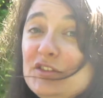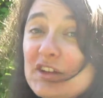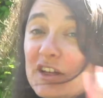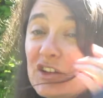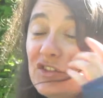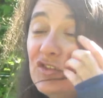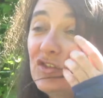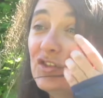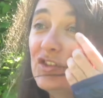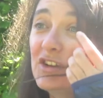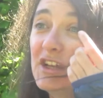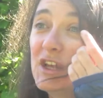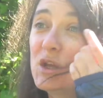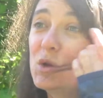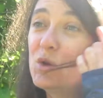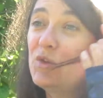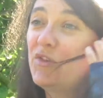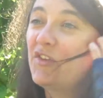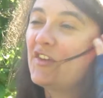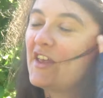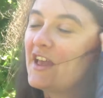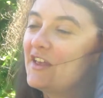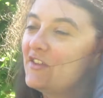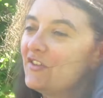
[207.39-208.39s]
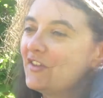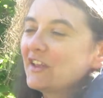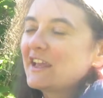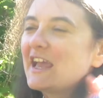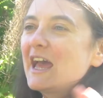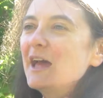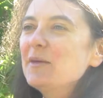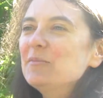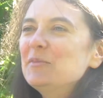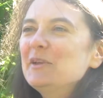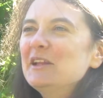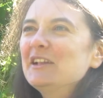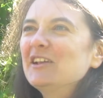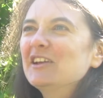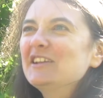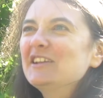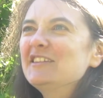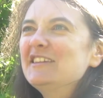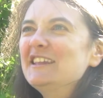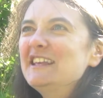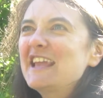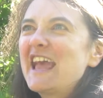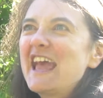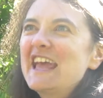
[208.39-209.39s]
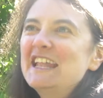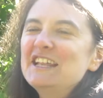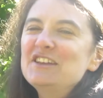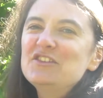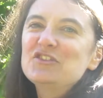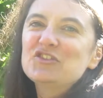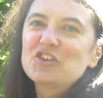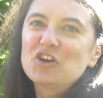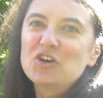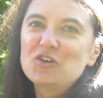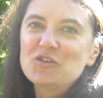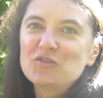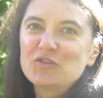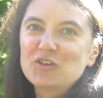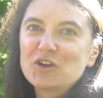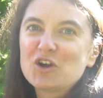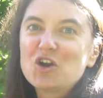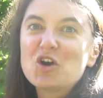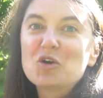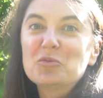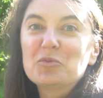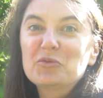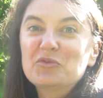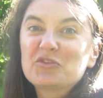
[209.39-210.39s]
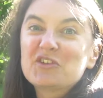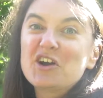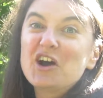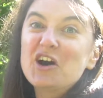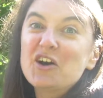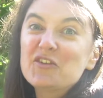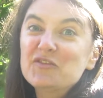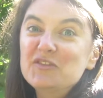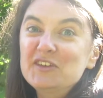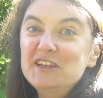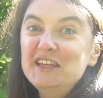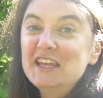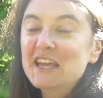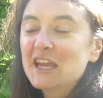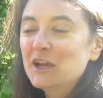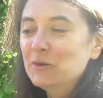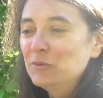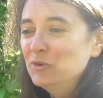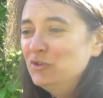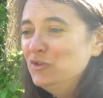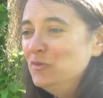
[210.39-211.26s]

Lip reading: Dictionary, which says it can be like the end of a cup of coffee,